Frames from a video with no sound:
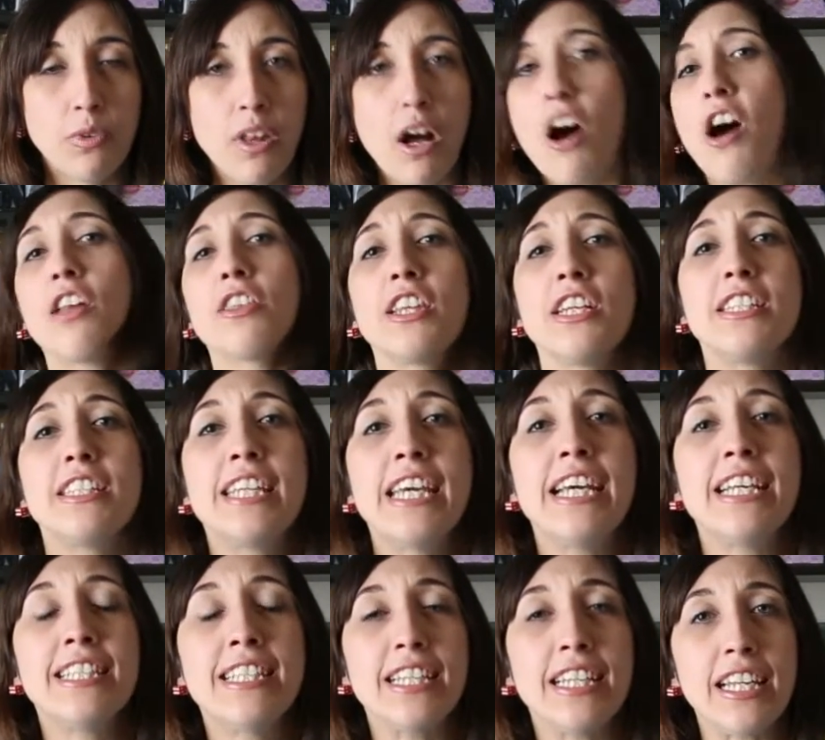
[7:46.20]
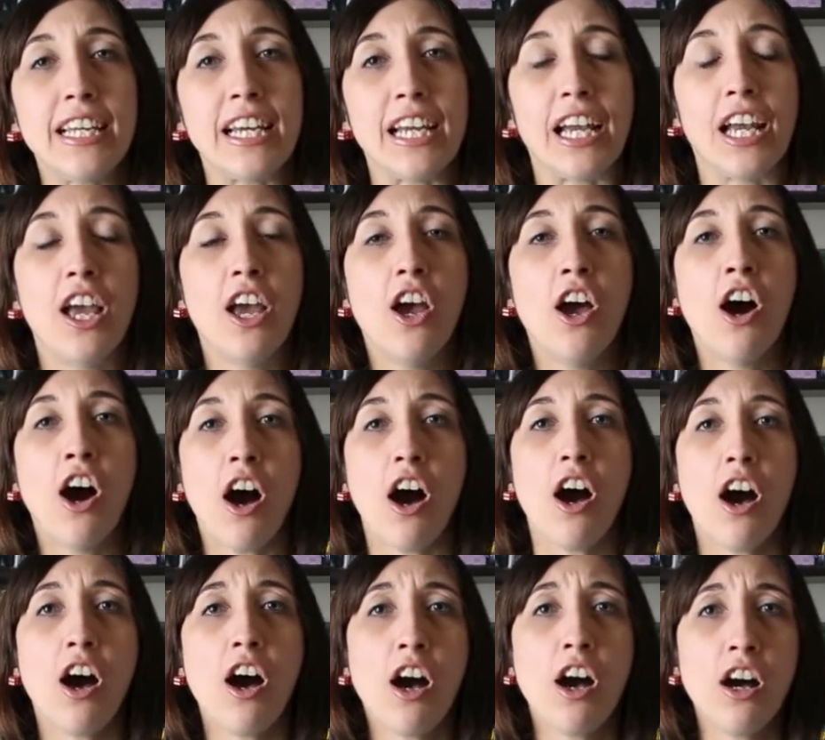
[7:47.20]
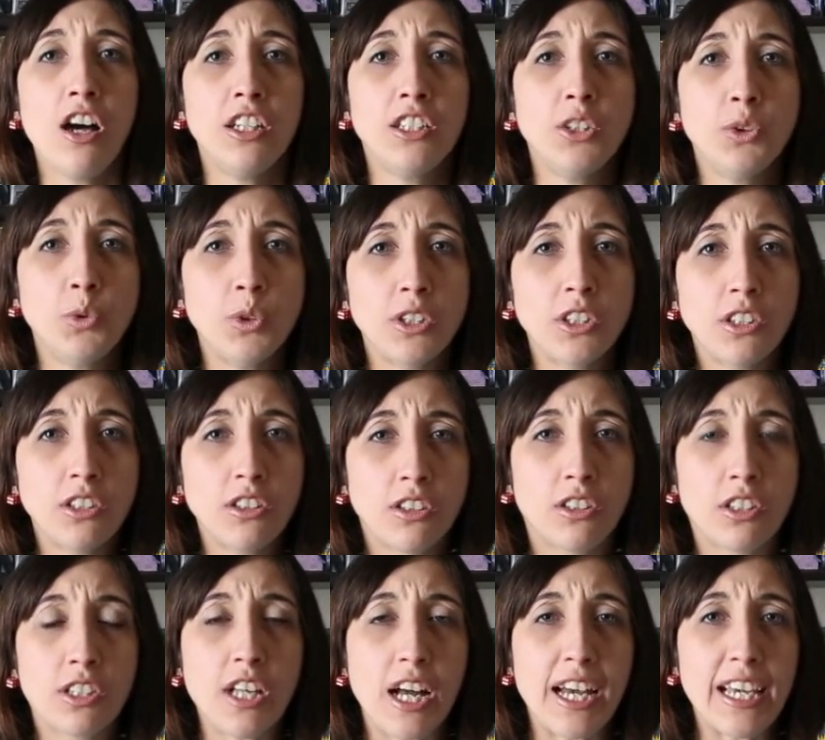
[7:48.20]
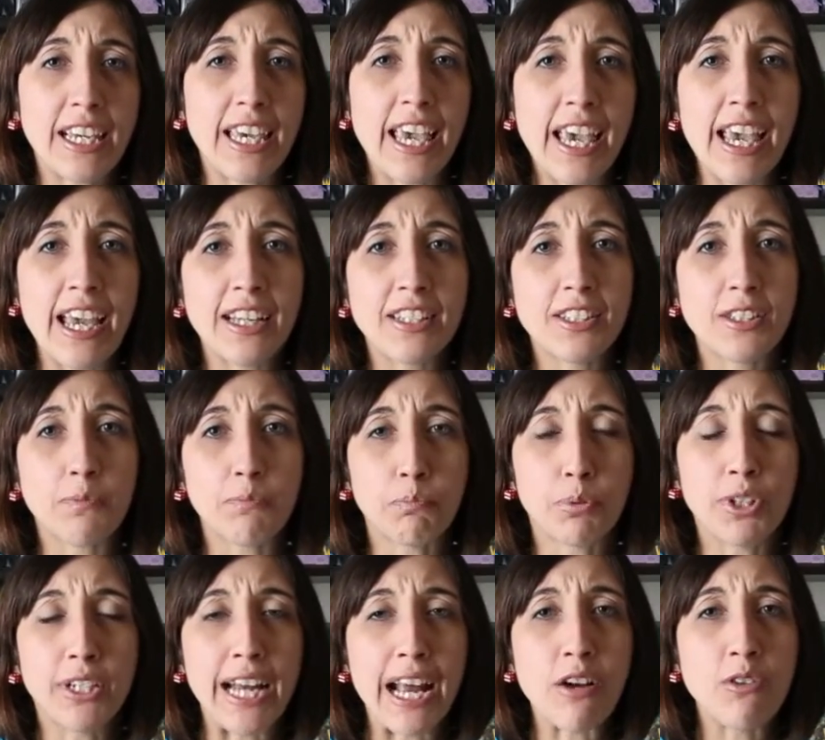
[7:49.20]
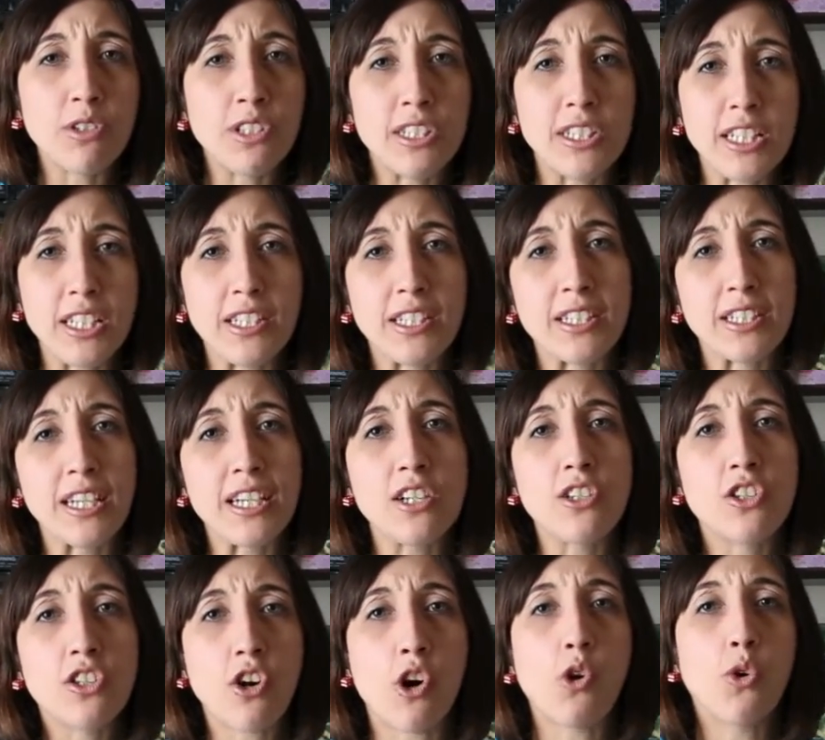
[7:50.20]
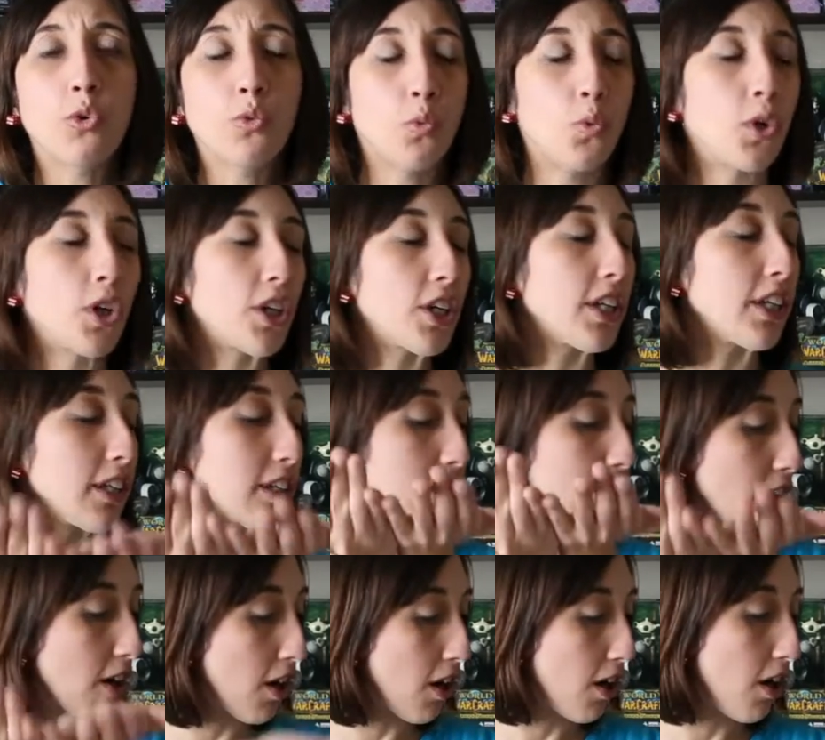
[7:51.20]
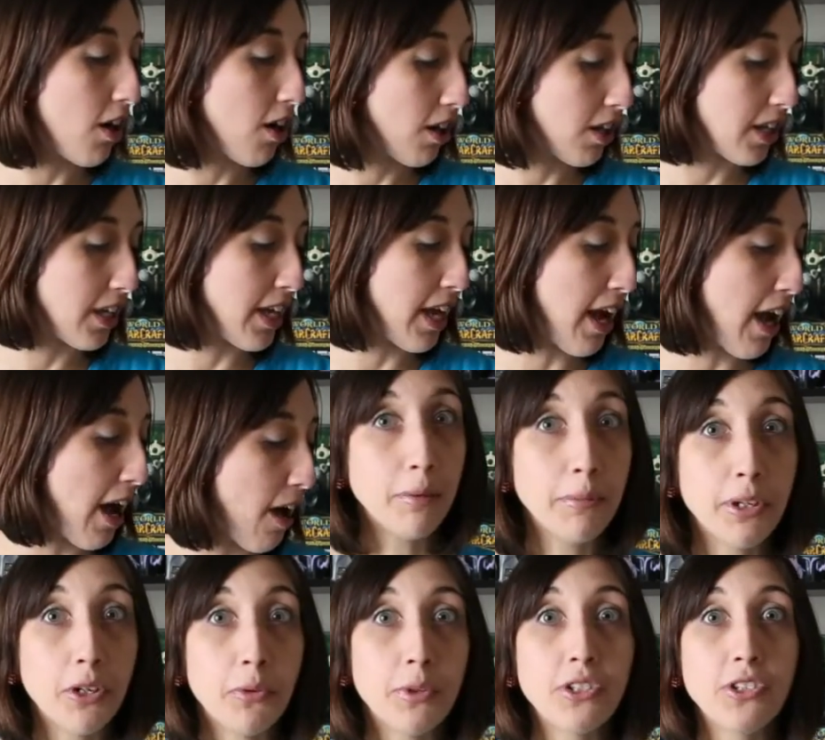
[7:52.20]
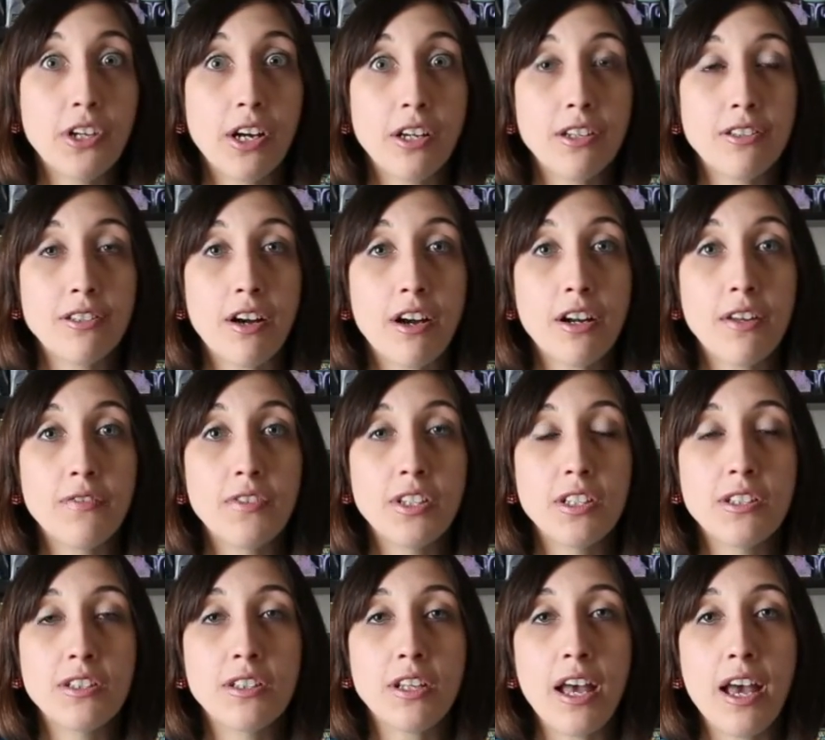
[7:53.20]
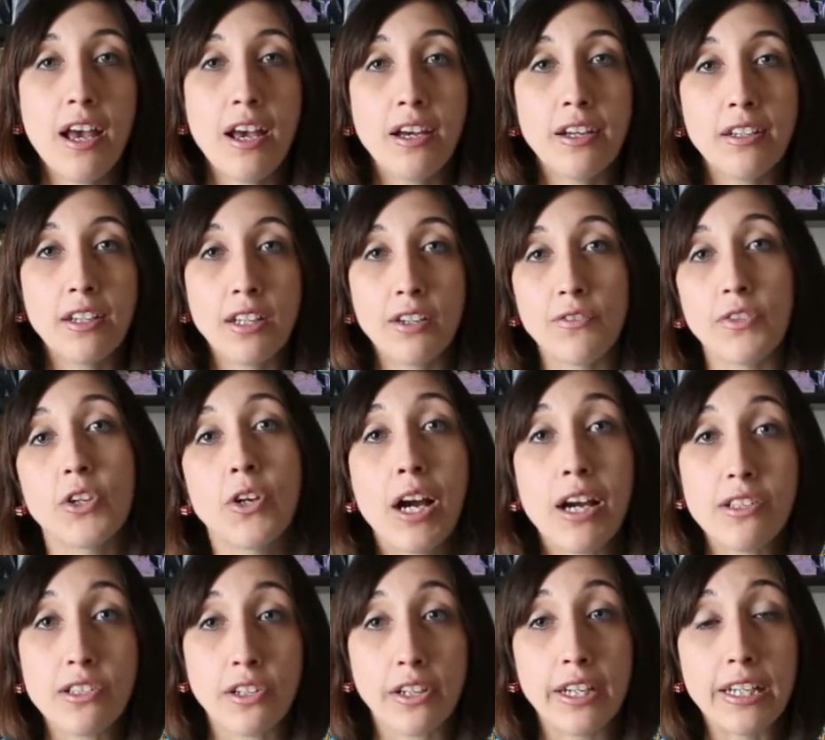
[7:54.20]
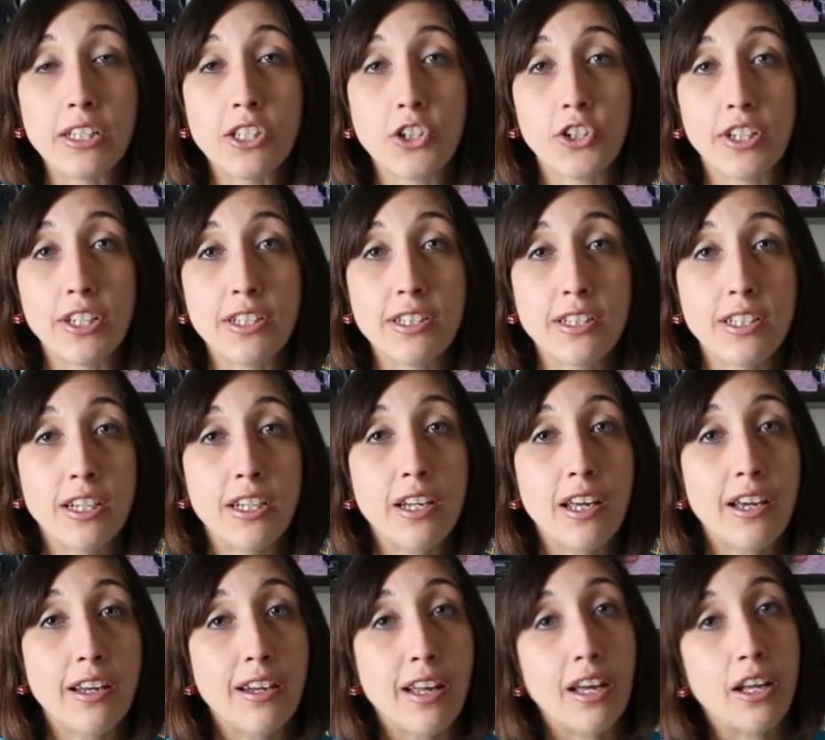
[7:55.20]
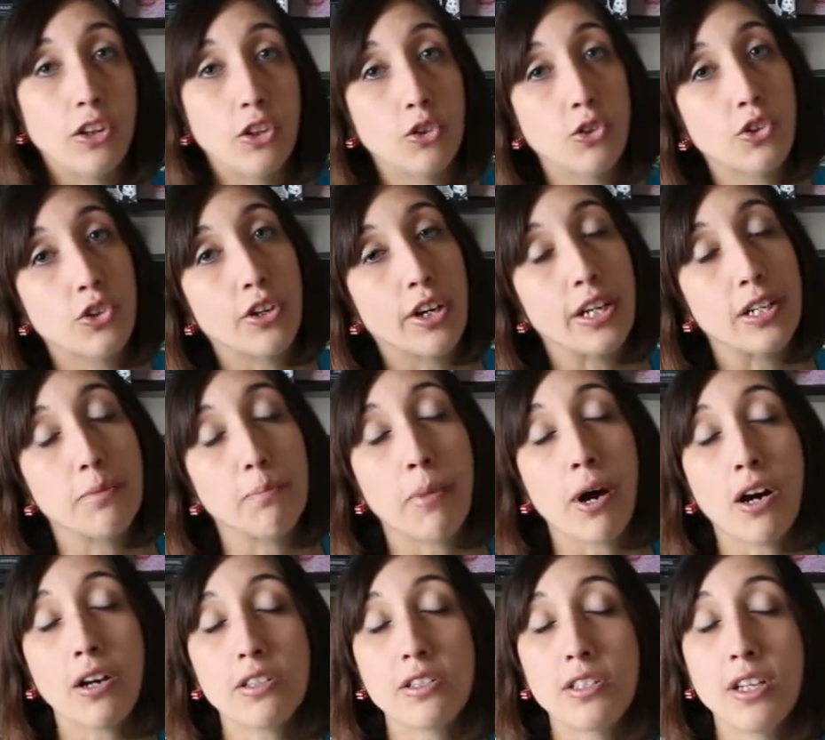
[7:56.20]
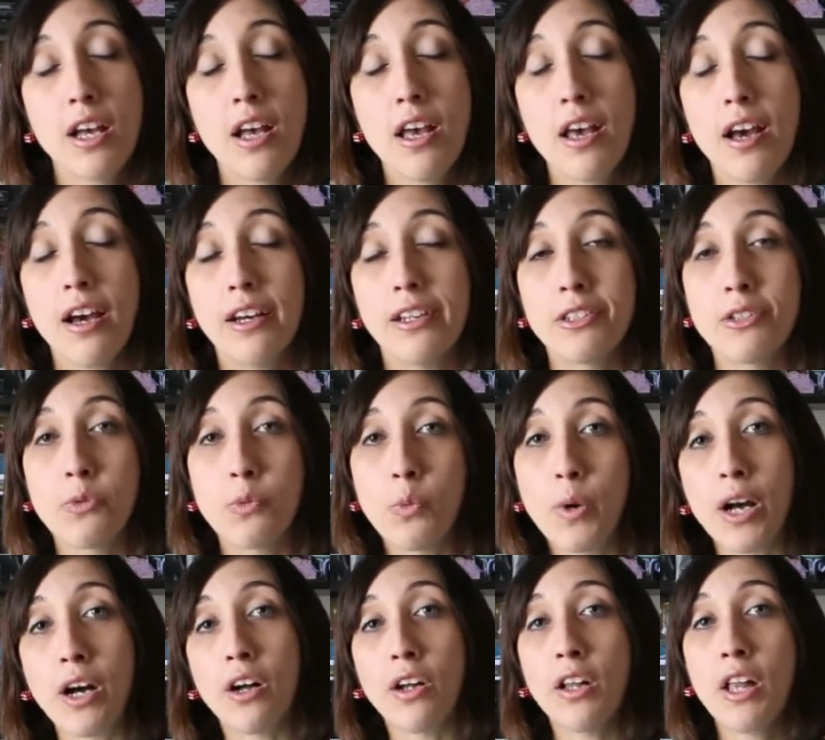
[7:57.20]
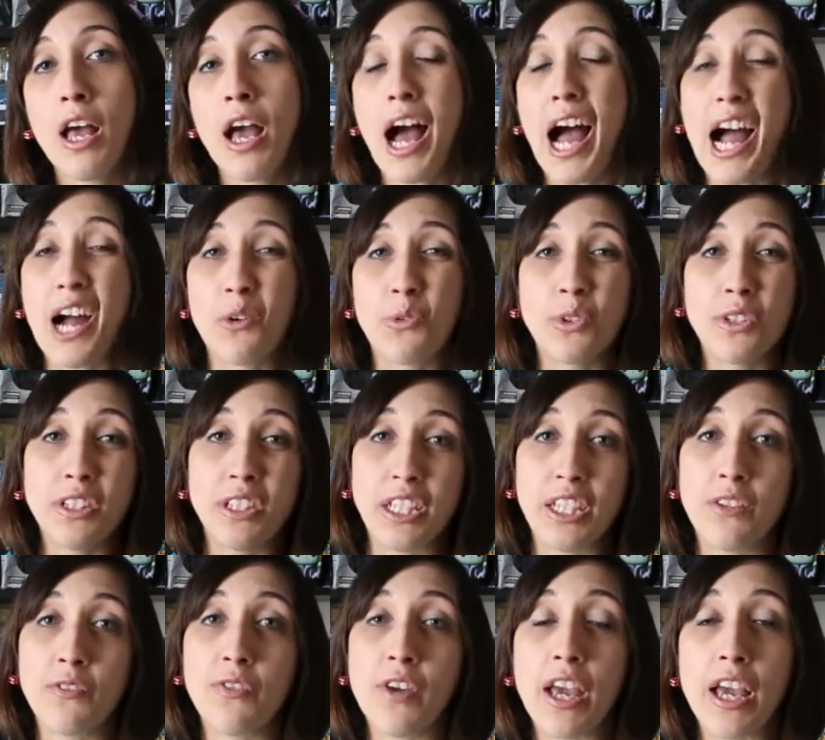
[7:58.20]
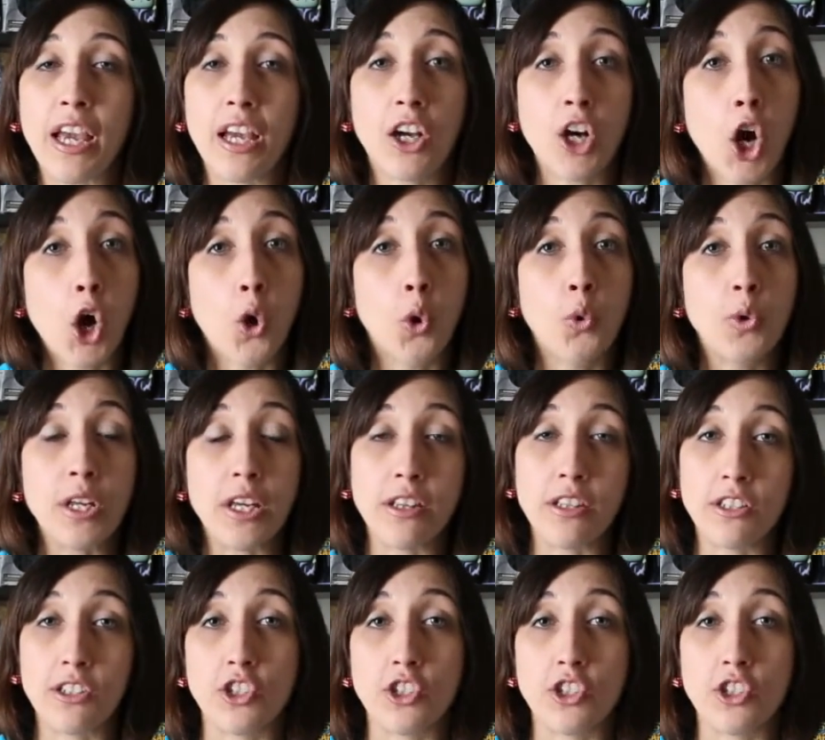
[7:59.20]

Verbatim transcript: authenticity. Ah, words. I can't pronounce these things called words. Yeah. Let me know what you guys thought of this and if you guys are interested in a Loot Crate box as well. I will leave a code in the